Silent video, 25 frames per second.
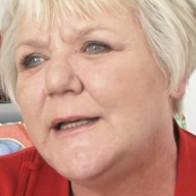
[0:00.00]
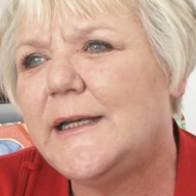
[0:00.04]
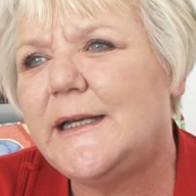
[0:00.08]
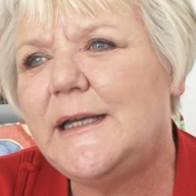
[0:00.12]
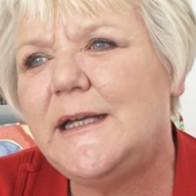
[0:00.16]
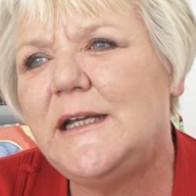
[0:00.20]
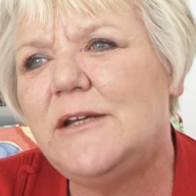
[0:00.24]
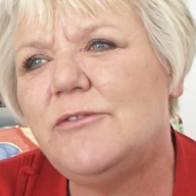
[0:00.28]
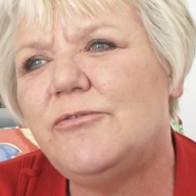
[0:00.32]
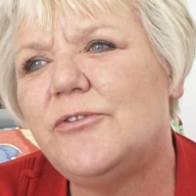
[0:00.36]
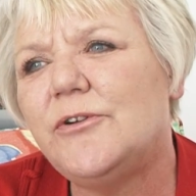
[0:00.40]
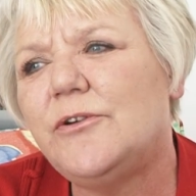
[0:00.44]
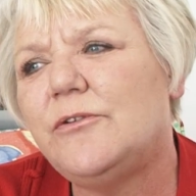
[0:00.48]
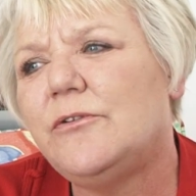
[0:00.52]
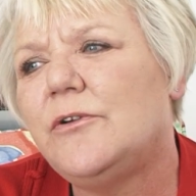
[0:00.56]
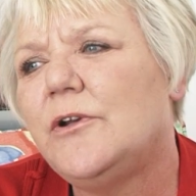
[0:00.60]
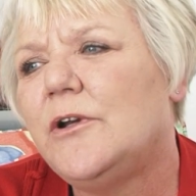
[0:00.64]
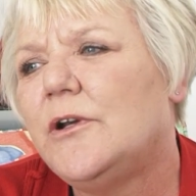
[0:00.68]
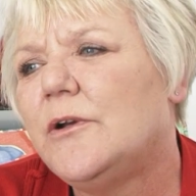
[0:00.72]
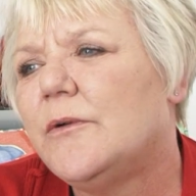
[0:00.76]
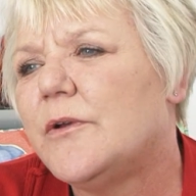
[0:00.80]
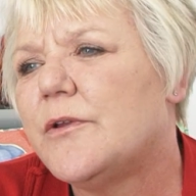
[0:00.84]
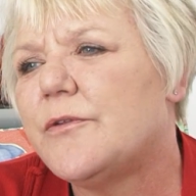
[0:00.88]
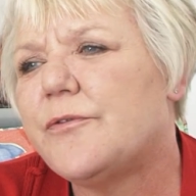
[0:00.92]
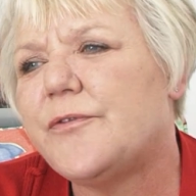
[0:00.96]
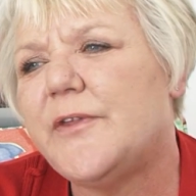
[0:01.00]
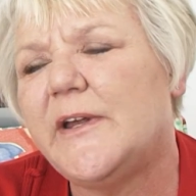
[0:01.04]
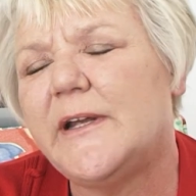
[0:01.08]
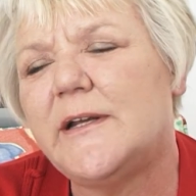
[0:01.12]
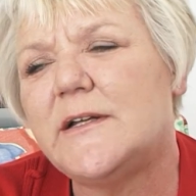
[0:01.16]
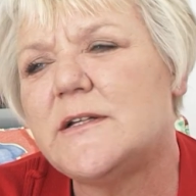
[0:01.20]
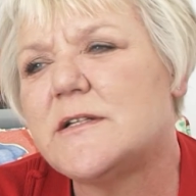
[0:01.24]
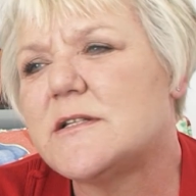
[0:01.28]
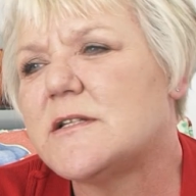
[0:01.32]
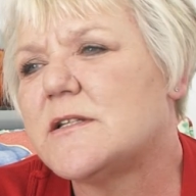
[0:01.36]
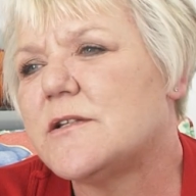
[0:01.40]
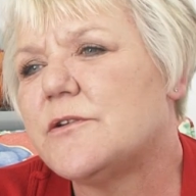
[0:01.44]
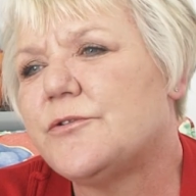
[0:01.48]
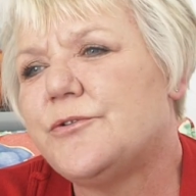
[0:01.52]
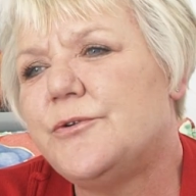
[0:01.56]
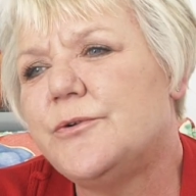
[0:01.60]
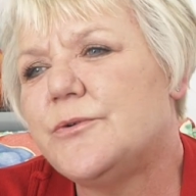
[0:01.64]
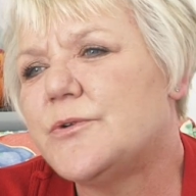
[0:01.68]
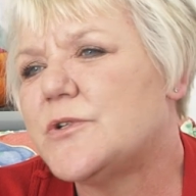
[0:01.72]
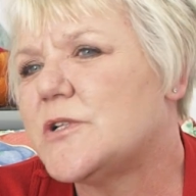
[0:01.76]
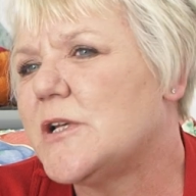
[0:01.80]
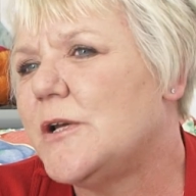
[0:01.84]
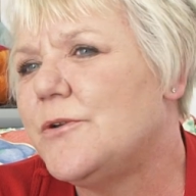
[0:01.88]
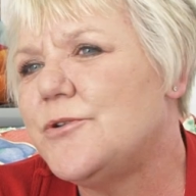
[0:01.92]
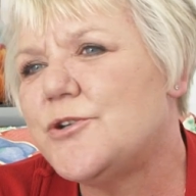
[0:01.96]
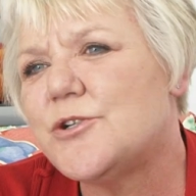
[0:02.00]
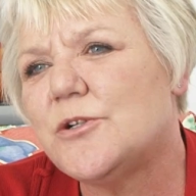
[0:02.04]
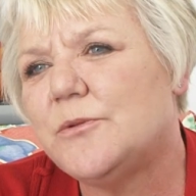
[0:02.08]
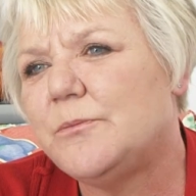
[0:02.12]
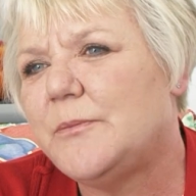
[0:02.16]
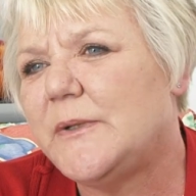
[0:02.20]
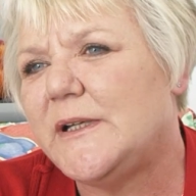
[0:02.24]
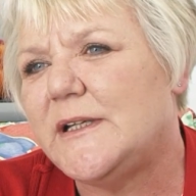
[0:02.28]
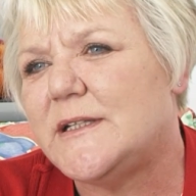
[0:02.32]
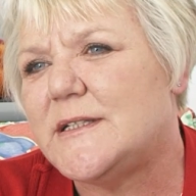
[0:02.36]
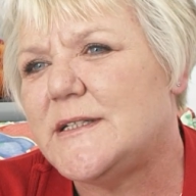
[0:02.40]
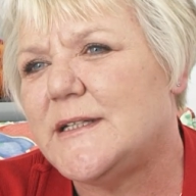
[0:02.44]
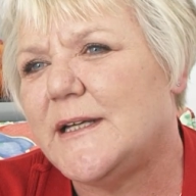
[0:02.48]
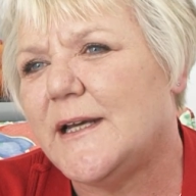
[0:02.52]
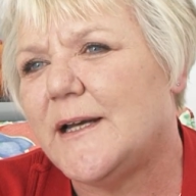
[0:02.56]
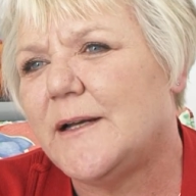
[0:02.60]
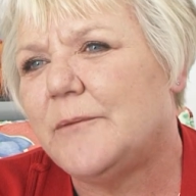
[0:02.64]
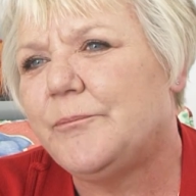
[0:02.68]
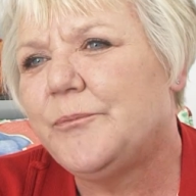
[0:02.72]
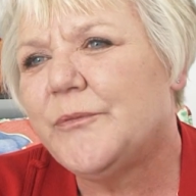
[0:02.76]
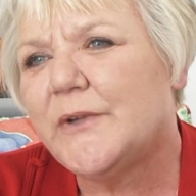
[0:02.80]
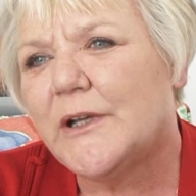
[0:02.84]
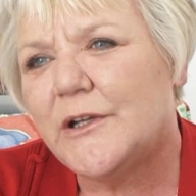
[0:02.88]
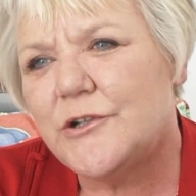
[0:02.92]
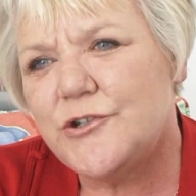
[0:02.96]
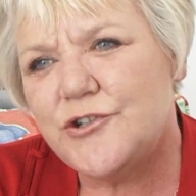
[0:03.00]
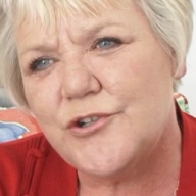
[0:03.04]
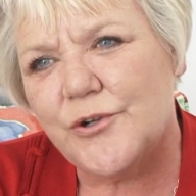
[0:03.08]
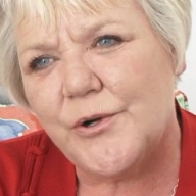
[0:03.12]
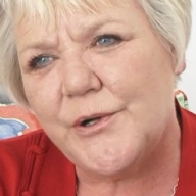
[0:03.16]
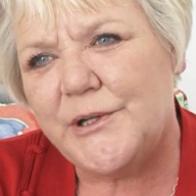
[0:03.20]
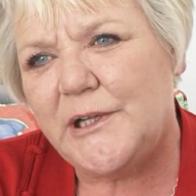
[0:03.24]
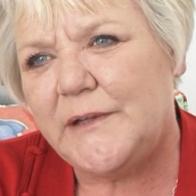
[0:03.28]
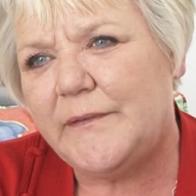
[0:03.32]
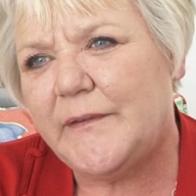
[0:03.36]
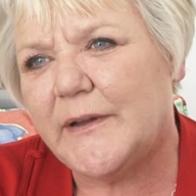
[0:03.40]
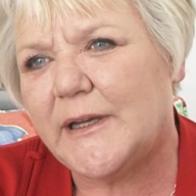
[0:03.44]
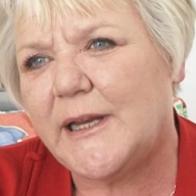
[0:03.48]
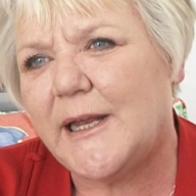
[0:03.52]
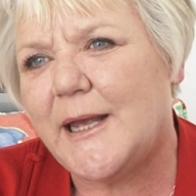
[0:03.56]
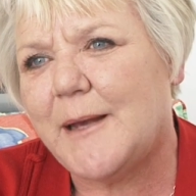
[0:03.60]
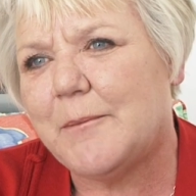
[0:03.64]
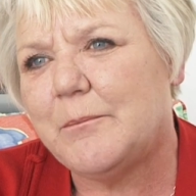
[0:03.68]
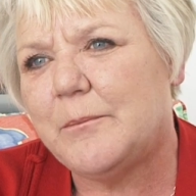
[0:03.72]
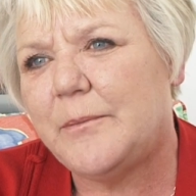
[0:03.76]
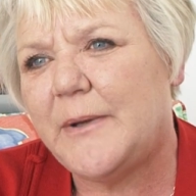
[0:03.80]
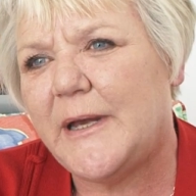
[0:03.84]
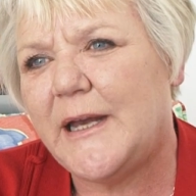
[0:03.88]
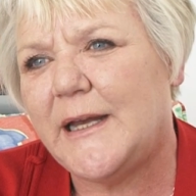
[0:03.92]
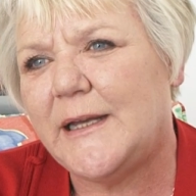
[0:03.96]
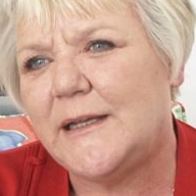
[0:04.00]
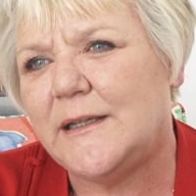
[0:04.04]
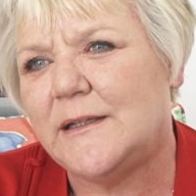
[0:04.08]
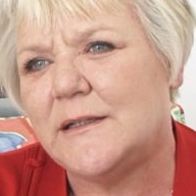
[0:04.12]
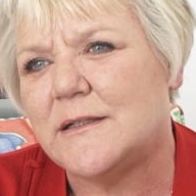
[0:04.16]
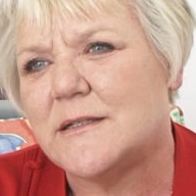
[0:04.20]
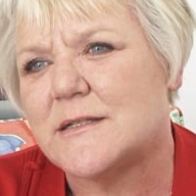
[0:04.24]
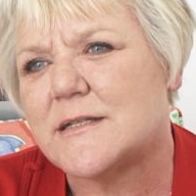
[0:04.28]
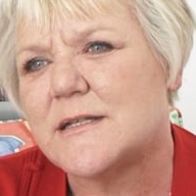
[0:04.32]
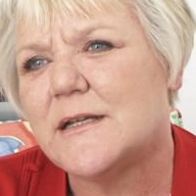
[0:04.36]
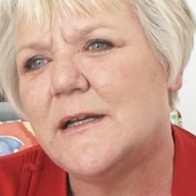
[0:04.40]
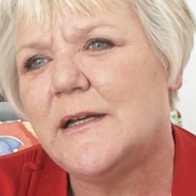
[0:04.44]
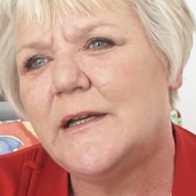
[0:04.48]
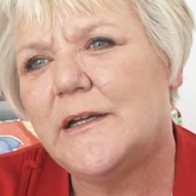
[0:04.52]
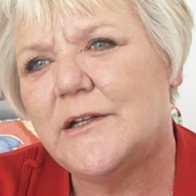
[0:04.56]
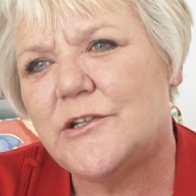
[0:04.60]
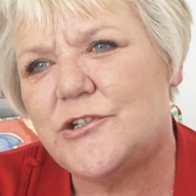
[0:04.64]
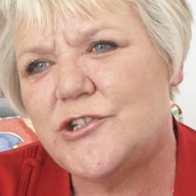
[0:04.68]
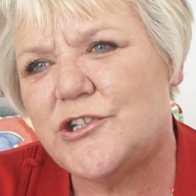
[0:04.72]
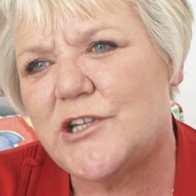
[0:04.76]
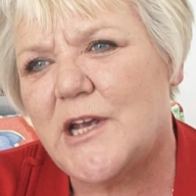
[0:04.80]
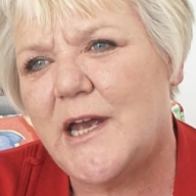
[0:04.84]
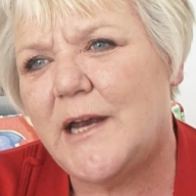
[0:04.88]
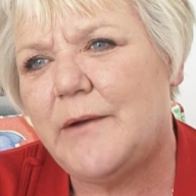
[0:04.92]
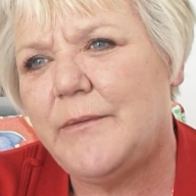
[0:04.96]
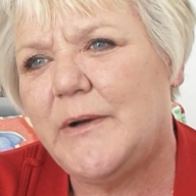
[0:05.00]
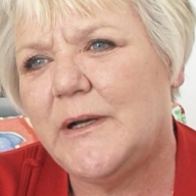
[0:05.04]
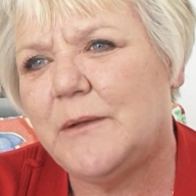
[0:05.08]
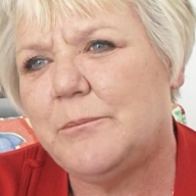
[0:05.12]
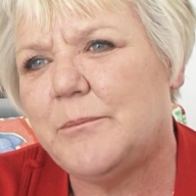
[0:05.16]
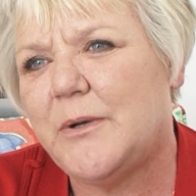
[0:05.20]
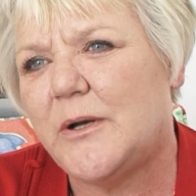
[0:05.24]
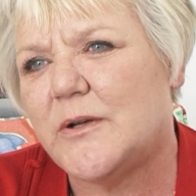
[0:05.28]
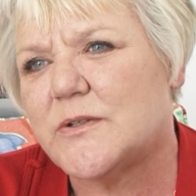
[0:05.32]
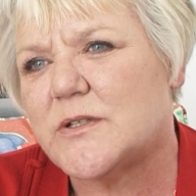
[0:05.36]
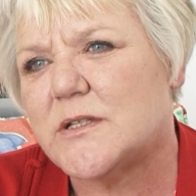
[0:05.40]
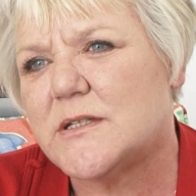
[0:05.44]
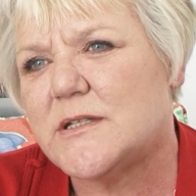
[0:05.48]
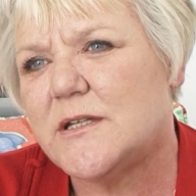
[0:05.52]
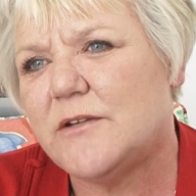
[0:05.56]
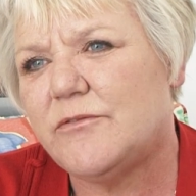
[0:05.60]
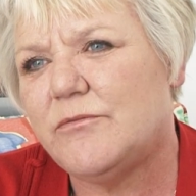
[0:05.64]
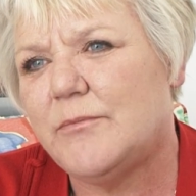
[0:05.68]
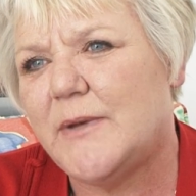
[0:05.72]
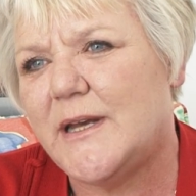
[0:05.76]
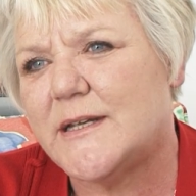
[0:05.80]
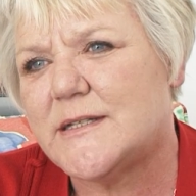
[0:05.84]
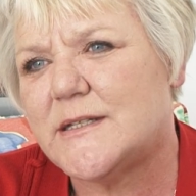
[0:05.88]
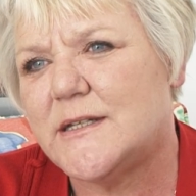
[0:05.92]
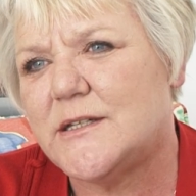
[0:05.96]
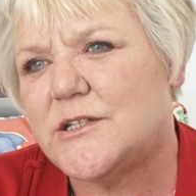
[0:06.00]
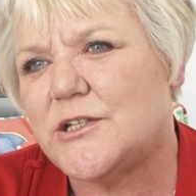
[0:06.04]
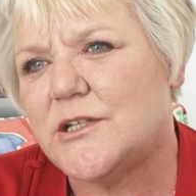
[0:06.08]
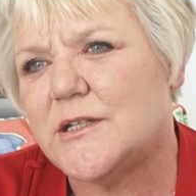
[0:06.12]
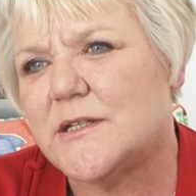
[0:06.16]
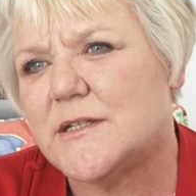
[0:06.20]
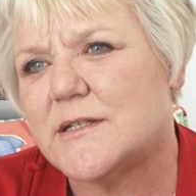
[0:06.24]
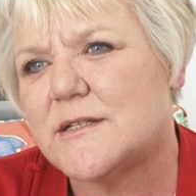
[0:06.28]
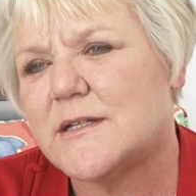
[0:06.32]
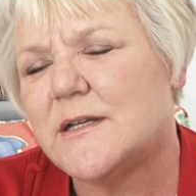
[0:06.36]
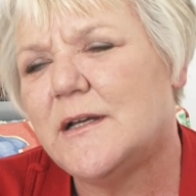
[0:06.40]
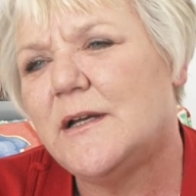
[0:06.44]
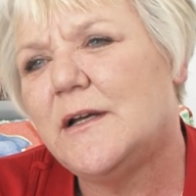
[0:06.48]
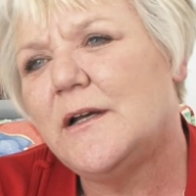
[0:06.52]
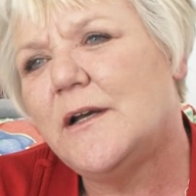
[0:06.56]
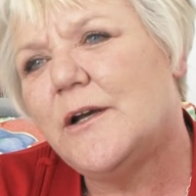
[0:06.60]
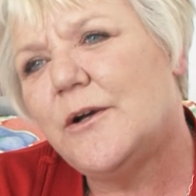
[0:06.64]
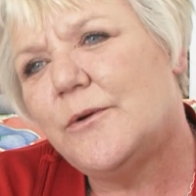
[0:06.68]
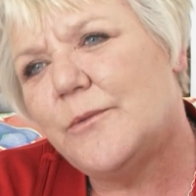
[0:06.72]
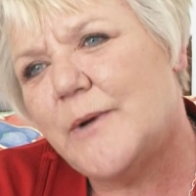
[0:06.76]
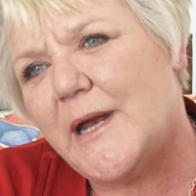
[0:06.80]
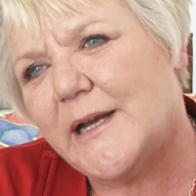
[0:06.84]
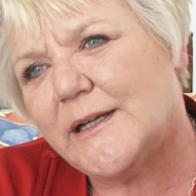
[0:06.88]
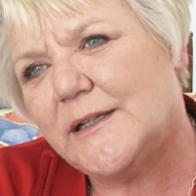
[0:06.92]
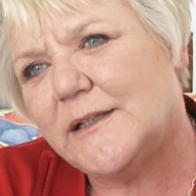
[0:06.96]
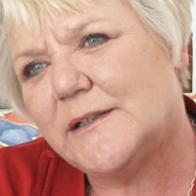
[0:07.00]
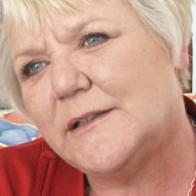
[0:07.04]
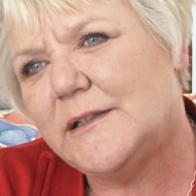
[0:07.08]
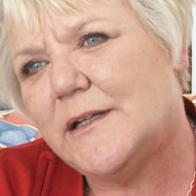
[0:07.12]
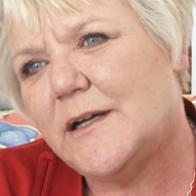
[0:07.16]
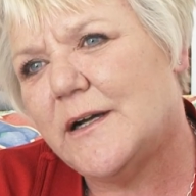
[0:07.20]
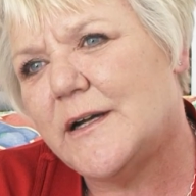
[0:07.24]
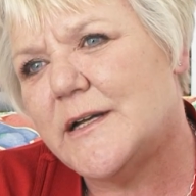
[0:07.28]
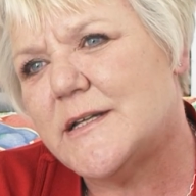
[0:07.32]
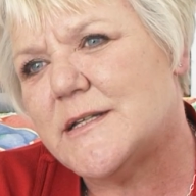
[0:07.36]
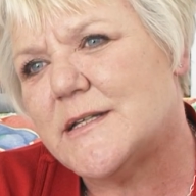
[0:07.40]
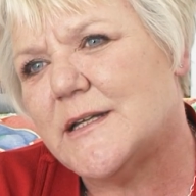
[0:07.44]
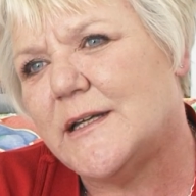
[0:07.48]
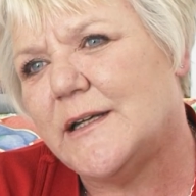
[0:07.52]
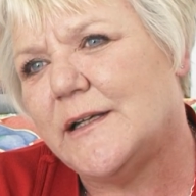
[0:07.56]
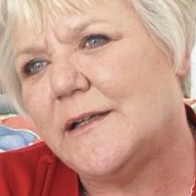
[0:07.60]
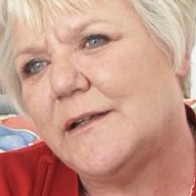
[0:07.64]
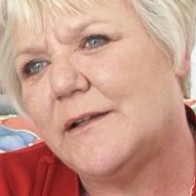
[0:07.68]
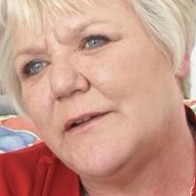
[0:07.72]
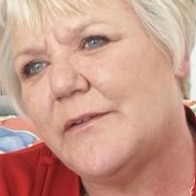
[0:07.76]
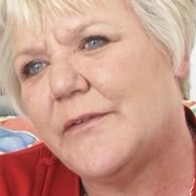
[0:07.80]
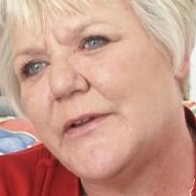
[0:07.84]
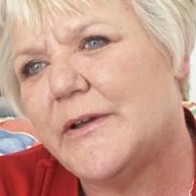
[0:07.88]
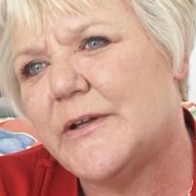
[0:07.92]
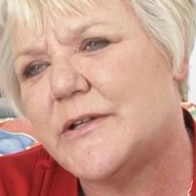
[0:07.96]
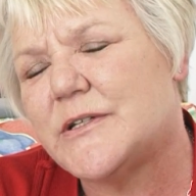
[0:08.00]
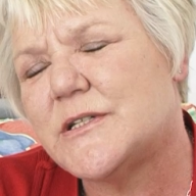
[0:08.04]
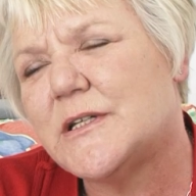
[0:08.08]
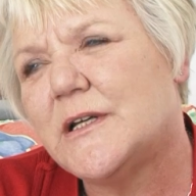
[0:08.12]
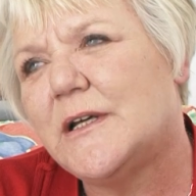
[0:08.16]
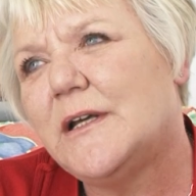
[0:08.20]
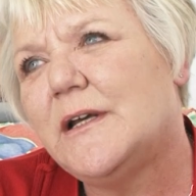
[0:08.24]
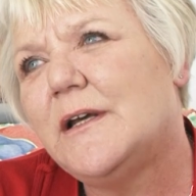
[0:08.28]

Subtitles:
Even things through social media, joining the campaigns, sharing positive messages, recognising that